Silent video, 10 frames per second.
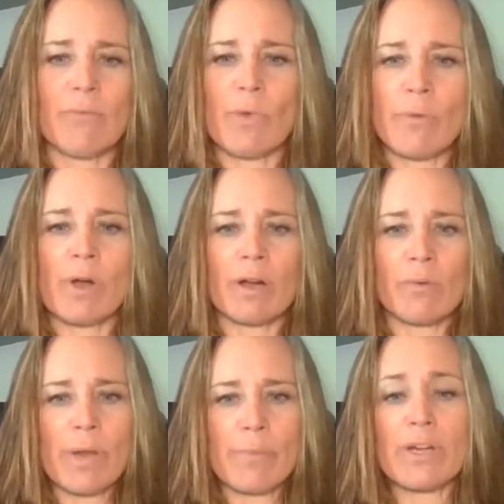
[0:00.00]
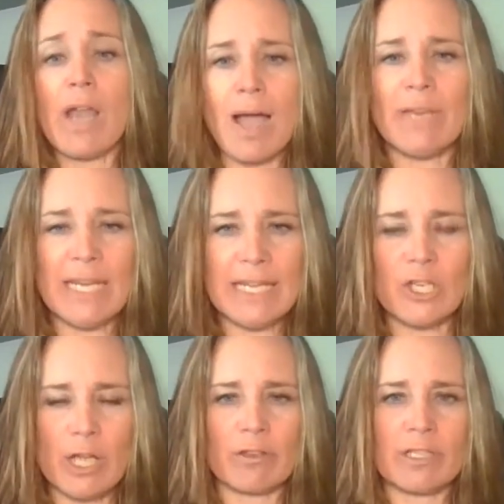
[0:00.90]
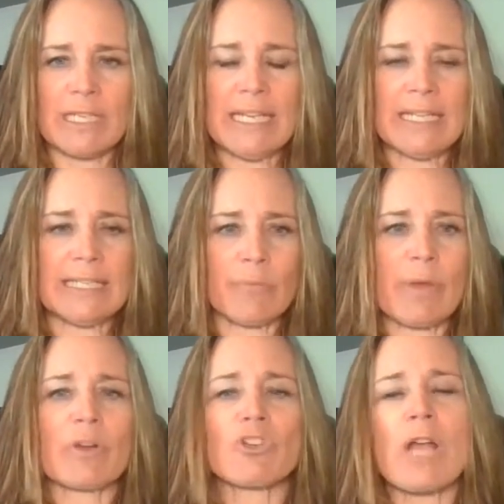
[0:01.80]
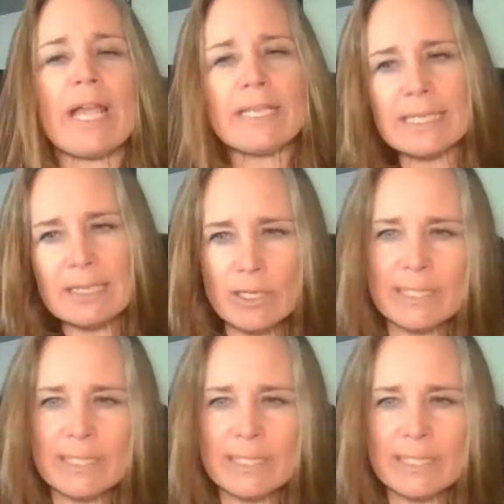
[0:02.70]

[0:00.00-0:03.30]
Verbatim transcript: we were we were not meeting each other's needs and we were trying to